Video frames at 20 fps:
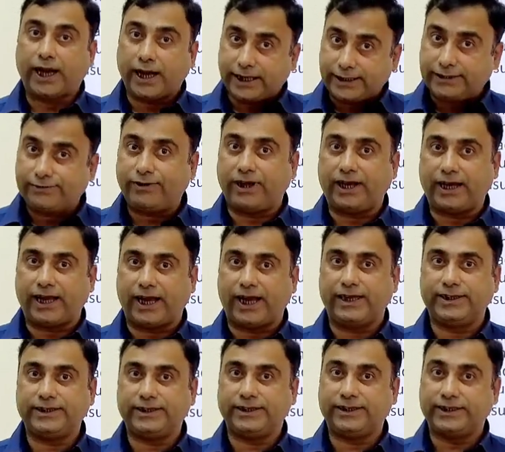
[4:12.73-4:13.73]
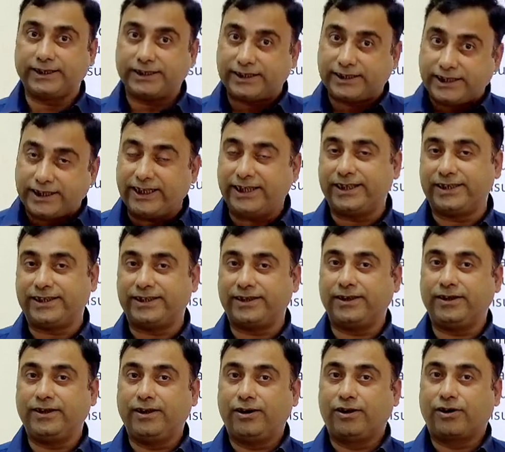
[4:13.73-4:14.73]
as well as
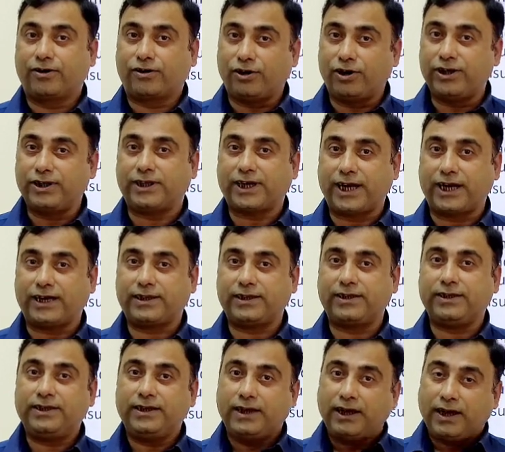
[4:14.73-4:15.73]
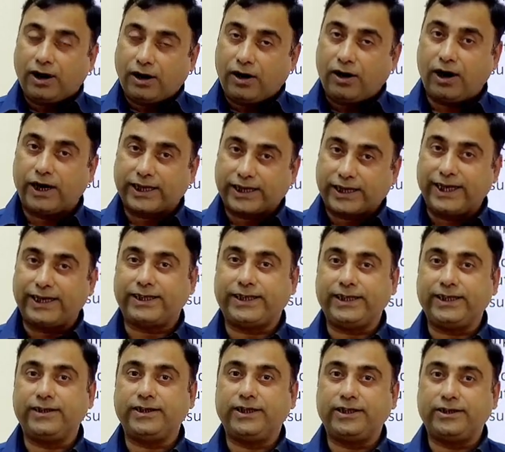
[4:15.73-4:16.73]
indeed contract or
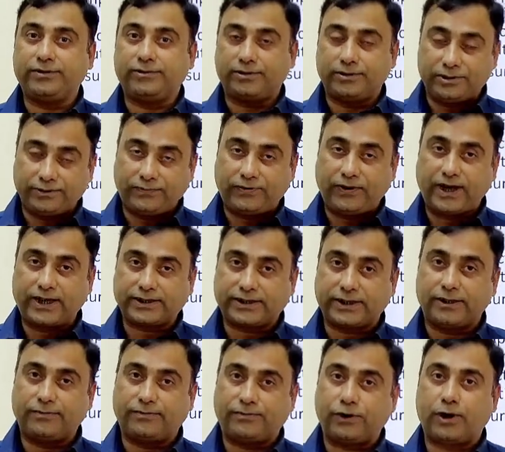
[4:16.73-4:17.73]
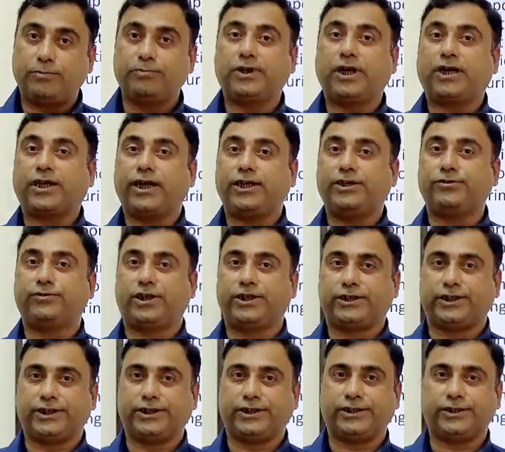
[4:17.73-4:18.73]
getting infection from the
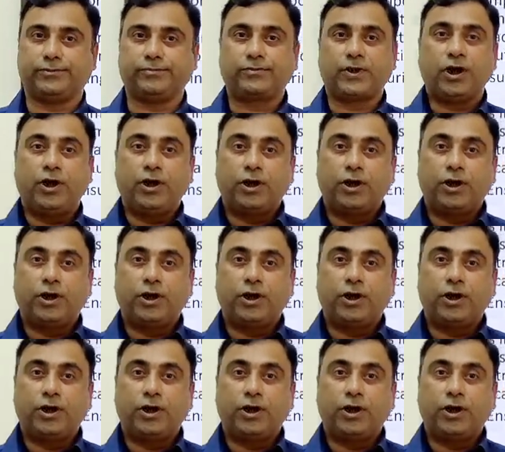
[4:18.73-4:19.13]
casualties.